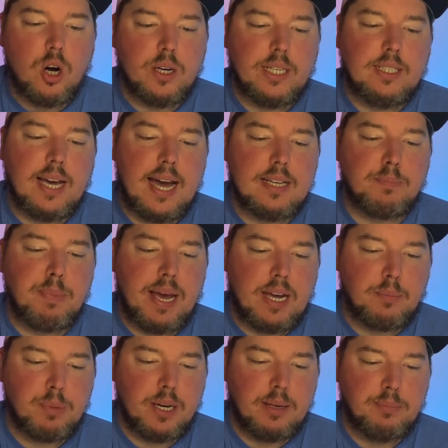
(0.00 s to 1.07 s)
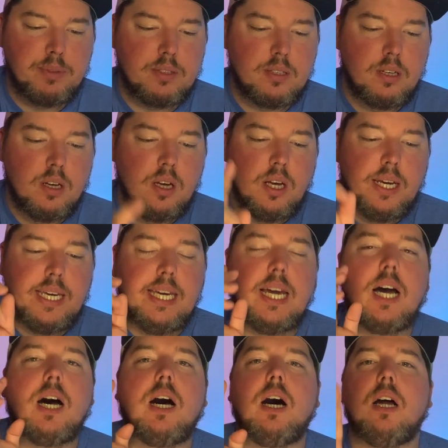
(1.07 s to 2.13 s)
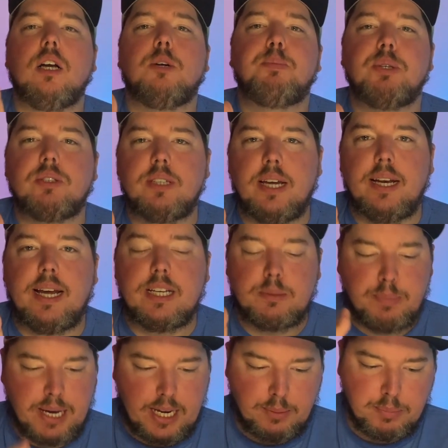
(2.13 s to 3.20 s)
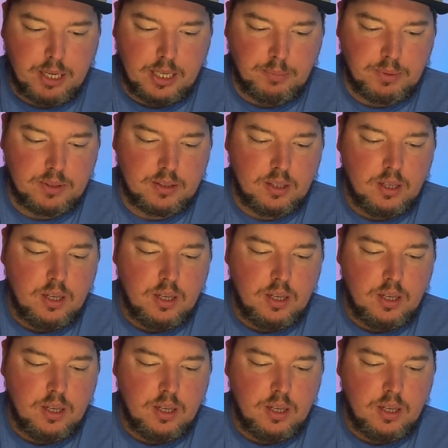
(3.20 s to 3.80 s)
has bagpipes. He 100% has bagpipes.